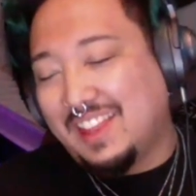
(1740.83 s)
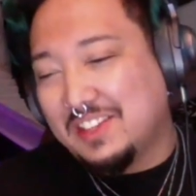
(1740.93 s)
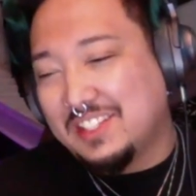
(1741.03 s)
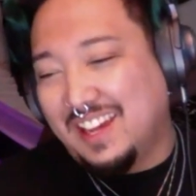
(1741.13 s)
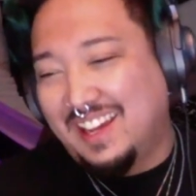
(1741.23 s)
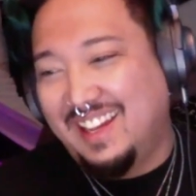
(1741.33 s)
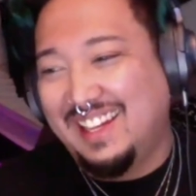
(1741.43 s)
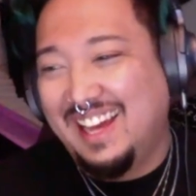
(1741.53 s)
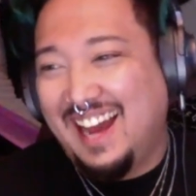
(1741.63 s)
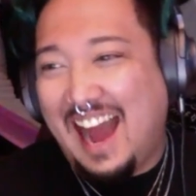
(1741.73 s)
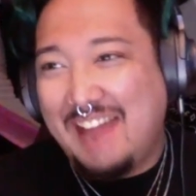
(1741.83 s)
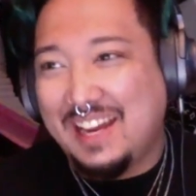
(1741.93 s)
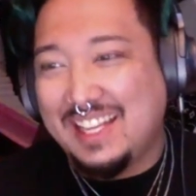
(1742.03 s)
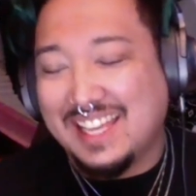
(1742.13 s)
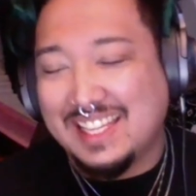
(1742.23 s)
There's I
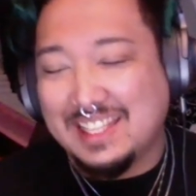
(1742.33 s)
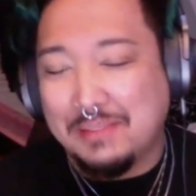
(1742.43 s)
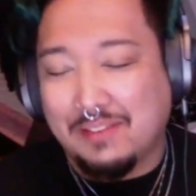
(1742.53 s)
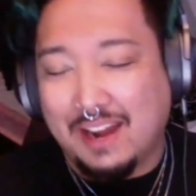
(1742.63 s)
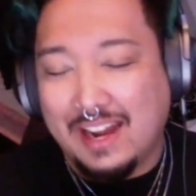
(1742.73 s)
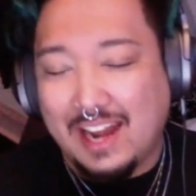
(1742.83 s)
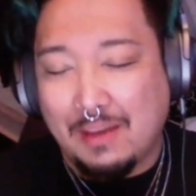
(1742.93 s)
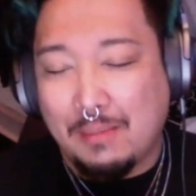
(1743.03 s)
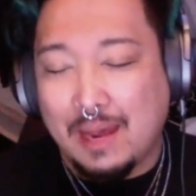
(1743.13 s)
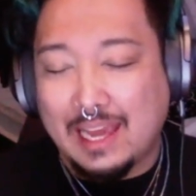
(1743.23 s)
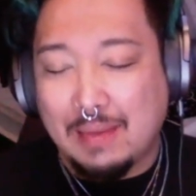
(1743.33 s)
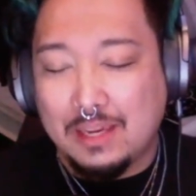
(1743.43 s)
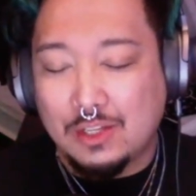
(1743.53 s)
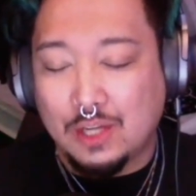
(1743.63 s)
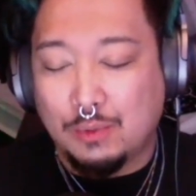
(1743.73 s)
might say something right now that might get
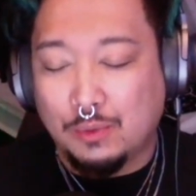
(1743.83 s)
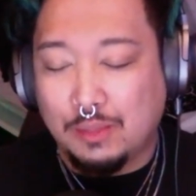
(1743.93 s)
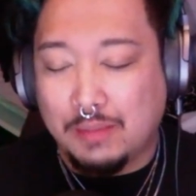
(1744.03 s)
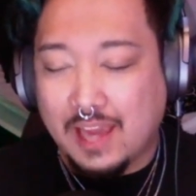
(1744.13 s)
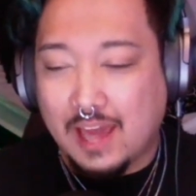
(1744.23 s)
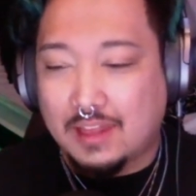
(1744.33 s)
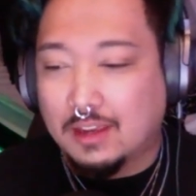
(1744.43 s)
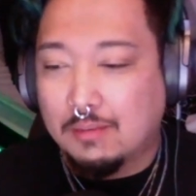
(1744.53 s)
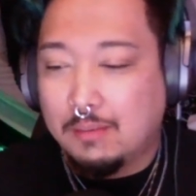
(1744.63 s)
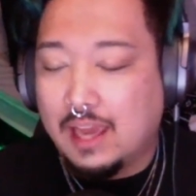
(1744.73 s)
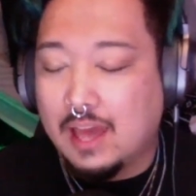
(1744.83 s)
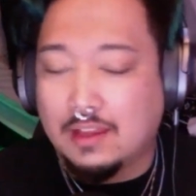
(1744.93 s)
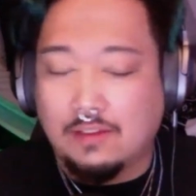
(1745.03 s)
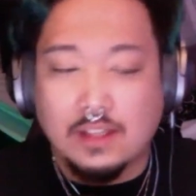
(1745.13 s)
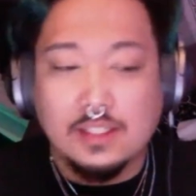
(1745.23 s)
me in trouble with my
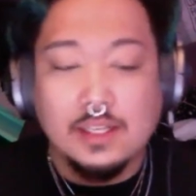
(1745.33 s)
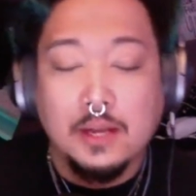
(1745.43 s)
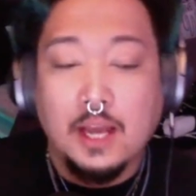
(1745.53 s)
Catholic friends.